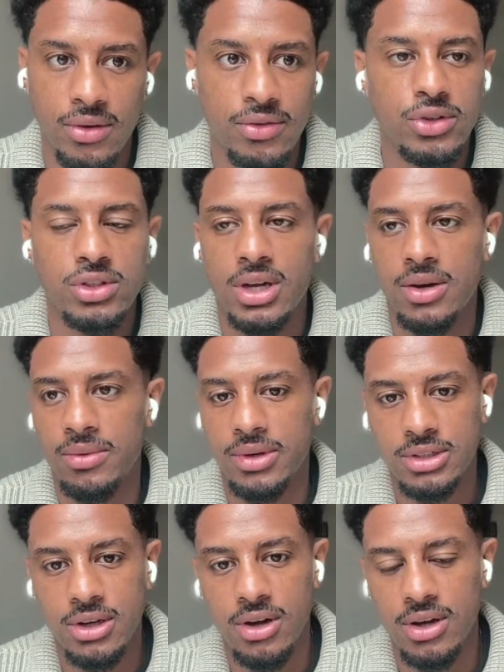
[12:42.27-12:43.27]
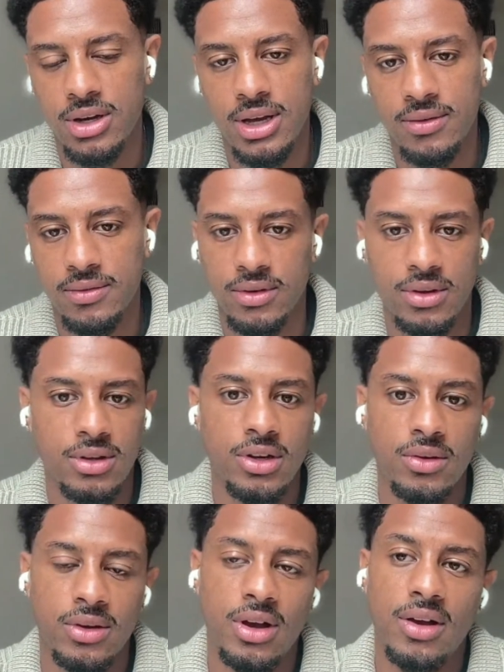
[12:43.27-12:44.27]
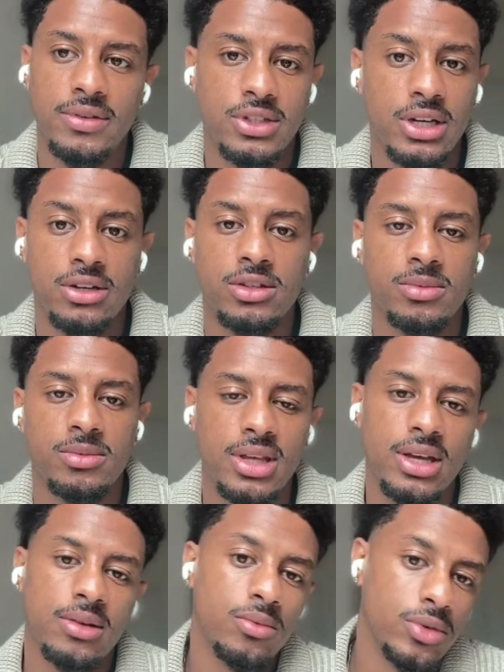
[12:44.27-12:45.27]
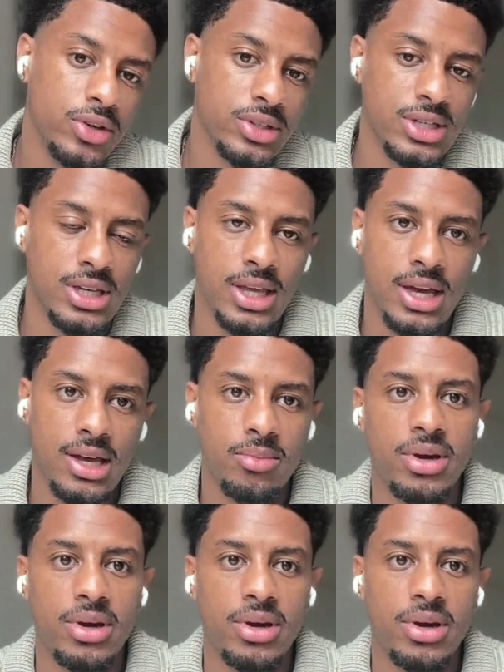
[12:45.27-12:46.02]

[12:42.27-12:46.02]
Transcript: if you just kind of want to talk and have a coffee chat or something like that, you could say that.